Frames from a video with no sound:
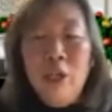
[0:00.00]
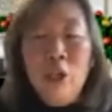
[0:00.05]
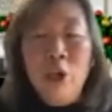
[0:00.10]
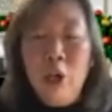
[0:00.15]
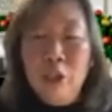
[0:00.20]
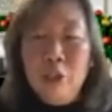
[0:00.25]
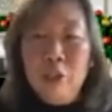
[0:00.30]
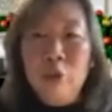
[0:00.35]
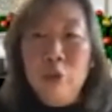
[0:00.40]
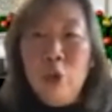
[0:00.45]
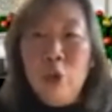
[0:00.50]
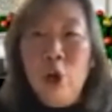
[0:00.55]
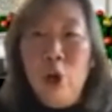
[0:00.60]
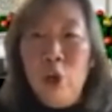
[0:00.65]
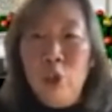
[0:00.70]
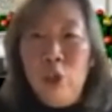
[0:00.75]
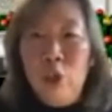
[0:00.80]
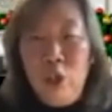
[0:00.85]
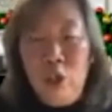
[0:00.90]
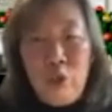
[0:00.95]
God do
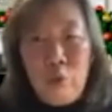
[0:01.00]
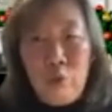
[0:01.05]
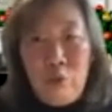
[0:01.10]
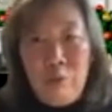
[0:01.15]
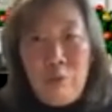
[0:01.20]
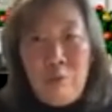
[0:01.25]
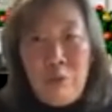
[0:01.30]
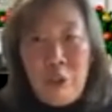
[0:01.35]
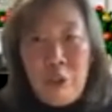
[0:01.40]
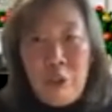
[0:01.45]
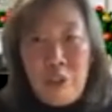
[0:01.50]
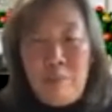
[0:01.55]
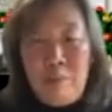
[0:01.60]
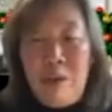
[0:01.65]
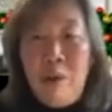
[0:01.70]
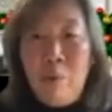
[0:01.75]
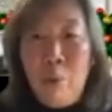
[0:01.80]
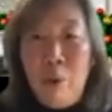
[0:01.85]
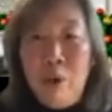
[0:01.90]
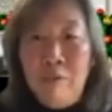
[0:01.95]
call a lot of women preachers. I
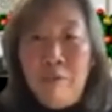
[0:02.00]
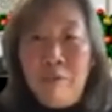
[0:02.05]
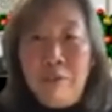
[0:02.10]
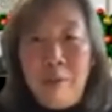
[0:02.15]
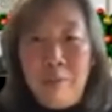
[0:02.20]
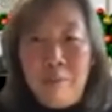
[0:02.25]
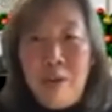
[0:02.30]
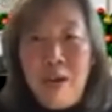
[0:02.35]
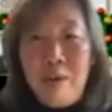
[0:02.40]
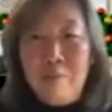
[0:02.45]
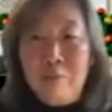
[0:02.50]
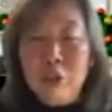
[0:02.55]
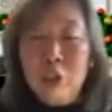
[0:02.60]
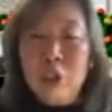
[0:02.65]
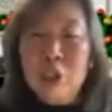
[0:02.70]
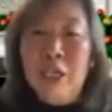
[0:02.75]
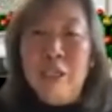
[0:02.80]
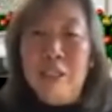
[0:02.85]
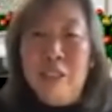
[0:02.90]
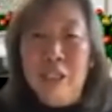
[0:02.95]
mean, I'm one of them. I
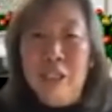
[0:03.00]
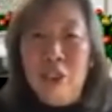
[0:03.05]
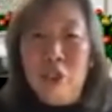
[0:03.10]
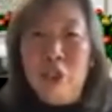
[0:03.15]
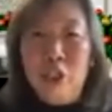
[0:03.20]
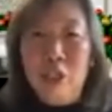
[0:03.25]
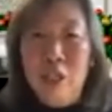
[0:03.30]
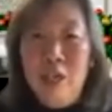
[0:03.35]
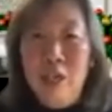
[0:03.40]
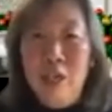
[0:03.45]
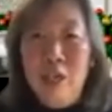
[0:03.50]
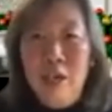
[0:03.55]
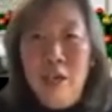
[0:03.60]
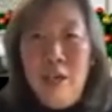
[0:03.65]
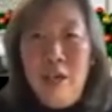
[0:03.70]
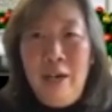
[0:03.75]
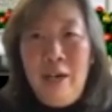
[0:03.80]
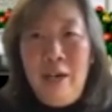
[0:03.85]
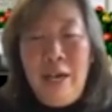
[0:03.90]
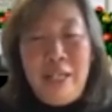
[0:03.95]
teach
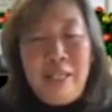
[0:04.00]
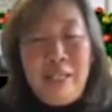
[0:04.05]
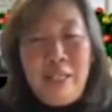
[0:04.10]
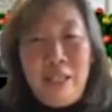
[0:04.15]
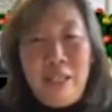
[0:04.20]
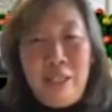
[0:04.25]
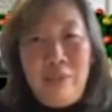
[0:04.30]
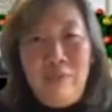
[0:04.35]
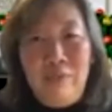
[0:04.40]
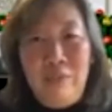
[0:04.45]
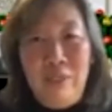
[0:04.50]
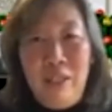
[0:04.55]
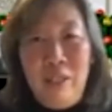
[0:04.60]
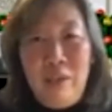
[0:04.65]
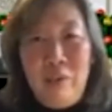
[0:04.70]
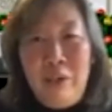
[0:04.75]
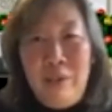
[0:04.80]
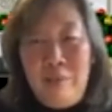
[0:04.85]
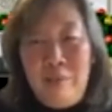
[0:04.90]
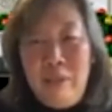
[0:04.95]
extensively,
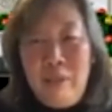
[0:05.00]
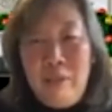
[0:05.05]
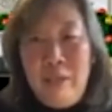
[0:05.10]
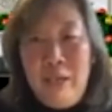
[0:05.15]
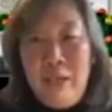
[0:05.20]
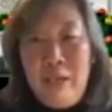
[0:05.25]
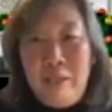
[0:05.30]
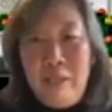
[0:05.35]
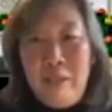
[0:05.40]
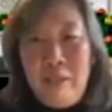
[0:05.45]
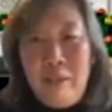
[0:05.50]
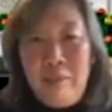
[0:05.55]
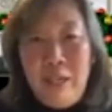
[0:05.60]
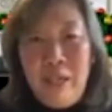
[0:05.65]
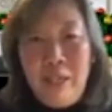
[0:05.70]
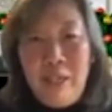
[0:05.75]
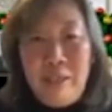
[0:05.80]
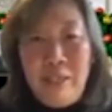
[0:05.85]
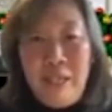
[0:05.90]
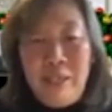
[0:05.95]
quite a bit, and
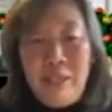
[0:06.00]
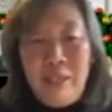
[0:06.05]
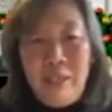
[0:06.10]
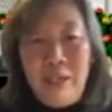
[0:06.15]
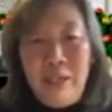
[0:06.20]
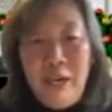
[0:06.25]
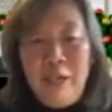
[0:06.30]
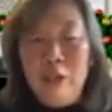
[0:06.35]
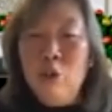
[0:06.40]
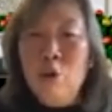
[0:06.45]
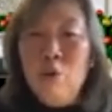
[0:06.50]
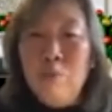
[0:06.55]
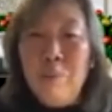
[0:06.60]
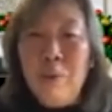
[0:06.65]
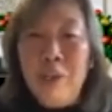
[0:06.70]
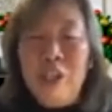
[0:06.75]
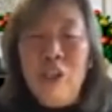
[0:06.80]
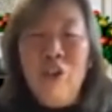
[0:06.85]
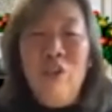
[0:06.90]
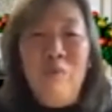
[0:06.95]
I know
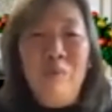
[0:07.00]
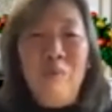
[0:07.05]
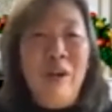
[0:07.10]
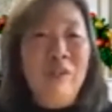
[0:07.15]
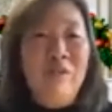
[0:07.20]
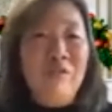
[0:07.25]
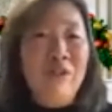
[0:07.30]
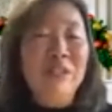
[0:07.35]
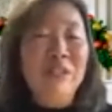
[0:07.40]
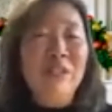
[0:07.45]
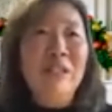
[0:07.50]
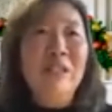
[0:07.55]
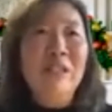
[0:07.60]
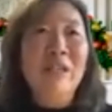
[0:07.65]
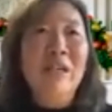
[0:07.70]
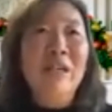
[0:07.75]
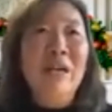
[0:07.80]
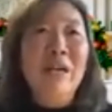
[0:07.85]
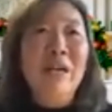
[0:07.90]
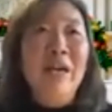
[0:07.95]
many of my friends
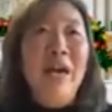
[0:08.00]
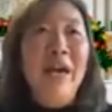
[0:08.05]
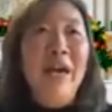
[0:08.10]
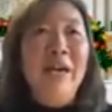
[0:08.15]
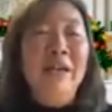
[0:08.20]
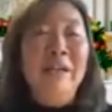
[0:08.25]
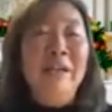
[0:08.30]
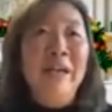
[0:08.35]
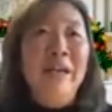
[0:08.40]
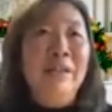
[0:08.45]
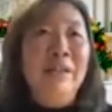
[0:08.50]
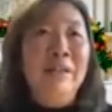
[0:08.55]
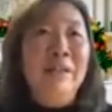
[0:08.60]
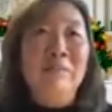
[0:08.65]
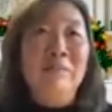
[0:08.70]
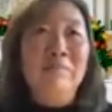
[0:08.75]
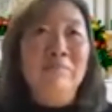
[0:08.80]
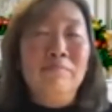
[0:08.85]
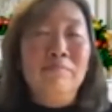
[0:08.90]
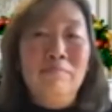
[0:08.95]

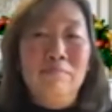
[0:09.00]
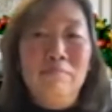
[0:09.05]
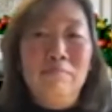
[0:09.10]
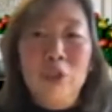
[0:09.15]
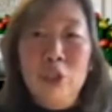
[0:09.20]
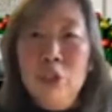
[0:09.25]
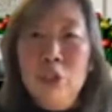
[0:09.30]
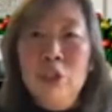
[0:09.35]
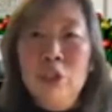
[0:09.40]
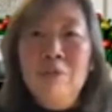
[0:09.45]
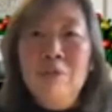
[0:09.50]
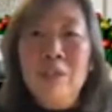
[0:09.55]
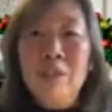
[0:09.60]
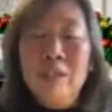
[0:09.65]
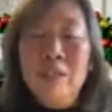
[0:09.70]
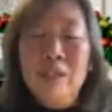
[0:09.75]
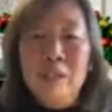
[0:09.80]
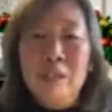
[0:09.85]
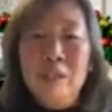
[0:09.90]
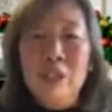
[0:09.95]
and
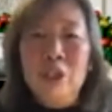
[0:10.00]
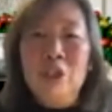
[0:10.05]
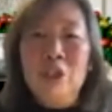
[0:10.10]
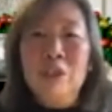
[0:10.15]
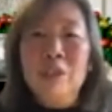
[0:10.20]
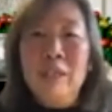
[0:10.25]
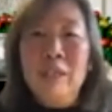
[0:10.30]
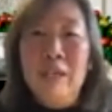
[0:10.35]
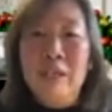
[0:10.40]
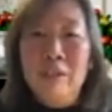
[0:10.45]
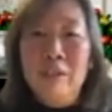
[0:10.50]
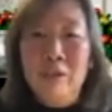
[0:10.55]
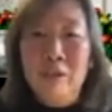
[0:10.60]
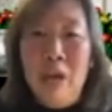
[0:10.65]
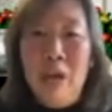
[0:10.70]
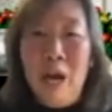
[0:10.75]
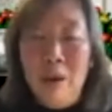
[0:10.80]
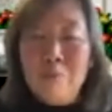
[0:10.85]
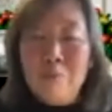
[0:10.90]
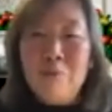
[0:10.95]
missionaries and teachers and
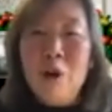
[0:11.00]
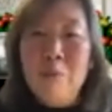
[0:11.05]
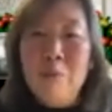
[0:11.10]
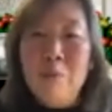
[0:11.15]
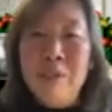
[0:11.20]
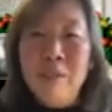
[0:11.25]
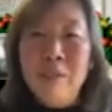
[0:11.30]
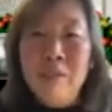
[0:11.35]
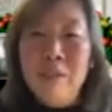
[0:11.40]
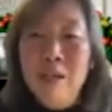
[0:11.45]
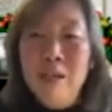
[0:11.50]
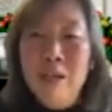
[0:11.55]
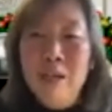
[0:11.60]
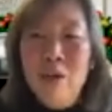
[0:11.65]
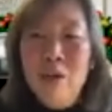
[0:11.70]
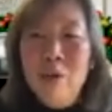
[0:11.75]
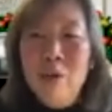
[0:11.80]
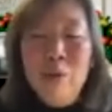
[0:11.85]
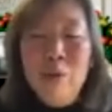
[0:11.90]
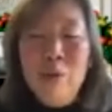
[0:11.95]
are prominent
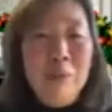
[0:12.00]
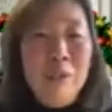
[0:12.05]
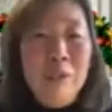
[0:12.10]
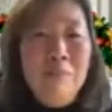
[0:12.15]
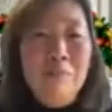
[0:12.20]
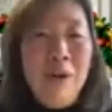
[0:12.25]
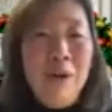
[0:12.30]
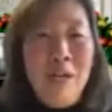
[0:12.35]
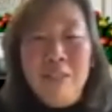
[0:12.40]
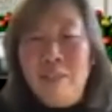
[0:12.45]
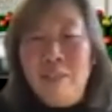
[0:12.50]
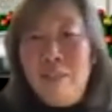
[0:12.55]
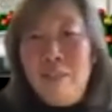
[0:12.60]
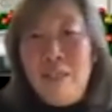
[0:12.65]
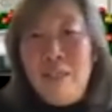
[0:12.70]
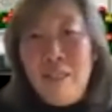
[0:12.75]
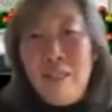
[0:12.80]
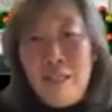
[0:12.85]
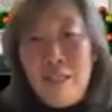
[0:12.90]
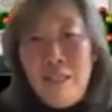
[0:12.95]
women
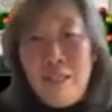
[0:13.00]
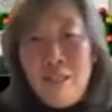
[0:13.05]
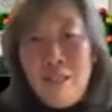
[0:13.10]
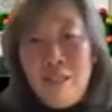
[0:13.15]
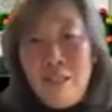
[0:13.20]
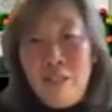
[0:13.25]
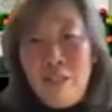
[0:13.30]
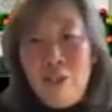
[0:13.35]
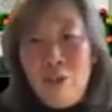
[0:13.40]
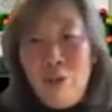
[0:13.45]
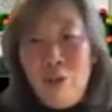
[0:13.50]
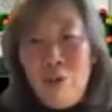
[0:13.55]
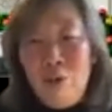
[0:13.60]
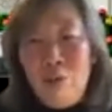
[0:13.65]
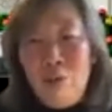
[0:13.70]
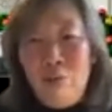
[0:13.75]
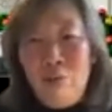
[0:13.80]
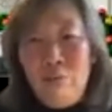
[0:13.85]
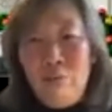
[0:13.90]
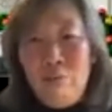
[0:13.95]
pastors and leaders.
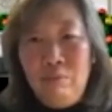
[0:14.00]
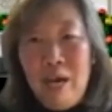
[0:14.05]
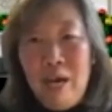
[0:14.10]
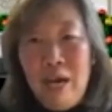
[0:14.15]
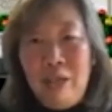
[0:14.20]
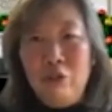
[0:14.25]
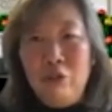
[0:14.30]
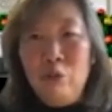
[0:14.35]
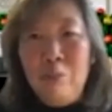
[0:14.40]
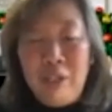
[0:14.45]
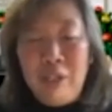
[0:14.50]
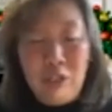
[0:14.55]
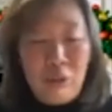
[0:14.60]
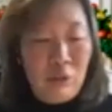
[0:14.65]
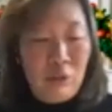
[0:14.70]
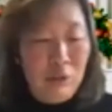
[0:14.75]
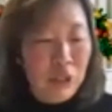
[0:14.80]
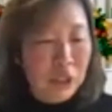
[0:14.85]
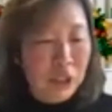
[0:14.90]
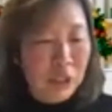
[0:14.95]
So I throw back the
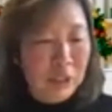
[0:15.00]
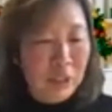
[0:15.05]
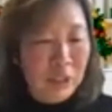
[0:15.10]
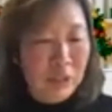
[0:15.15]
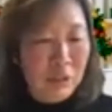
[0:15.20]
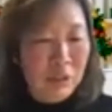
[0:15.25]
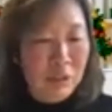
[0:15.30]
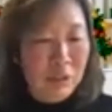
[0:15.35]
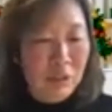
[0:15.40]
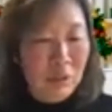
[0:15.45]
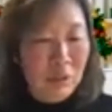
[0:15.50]
question: Did